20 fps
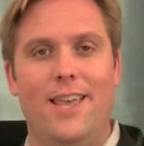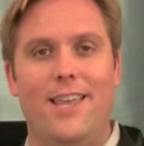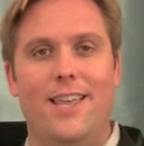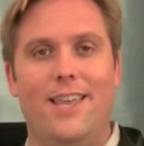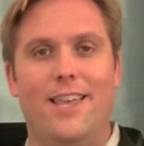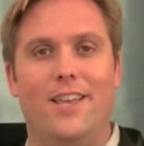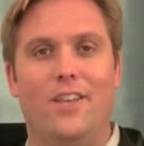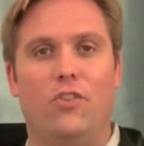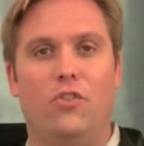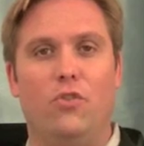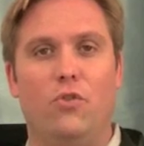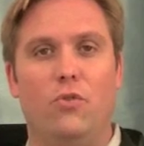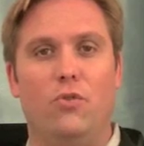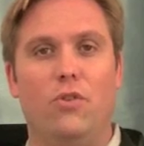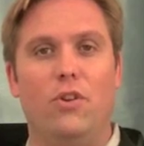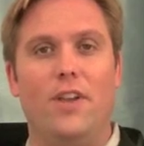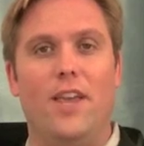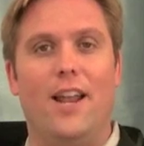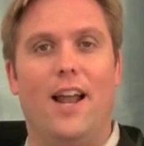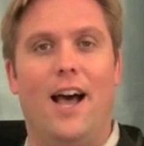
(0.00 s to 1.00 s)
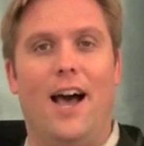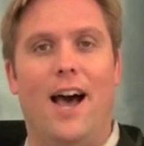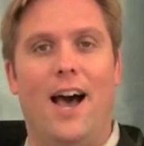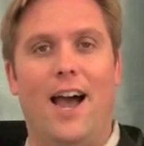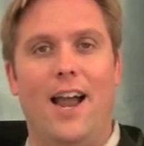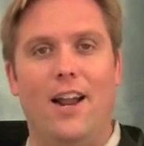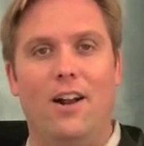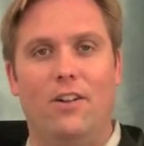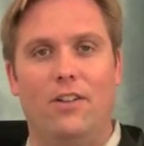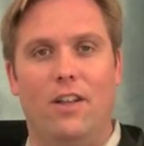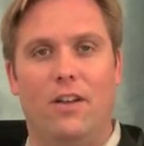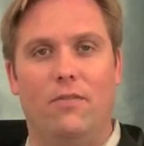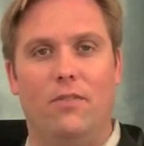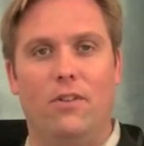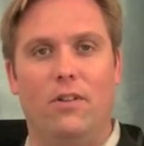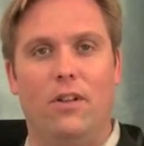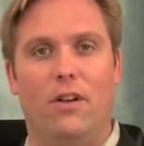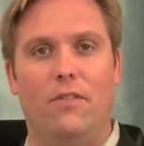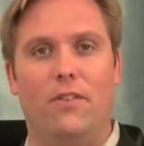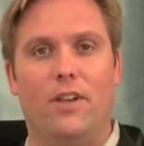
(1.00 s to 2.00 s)
is to look at a higher
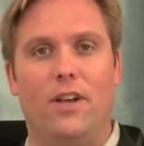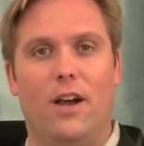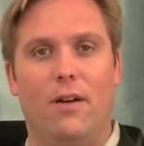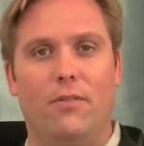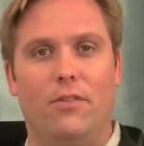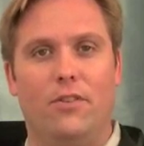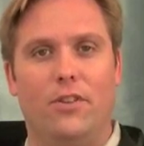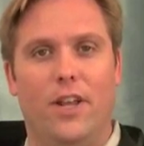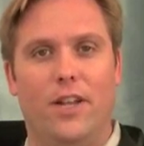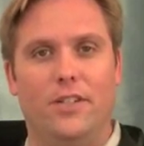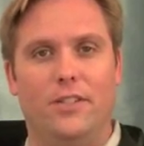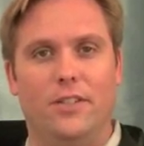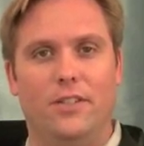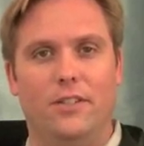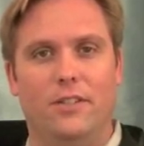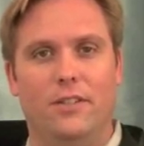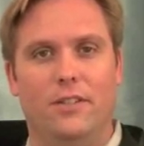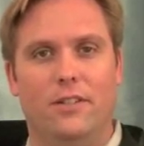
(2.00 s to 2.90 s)
level of the conversation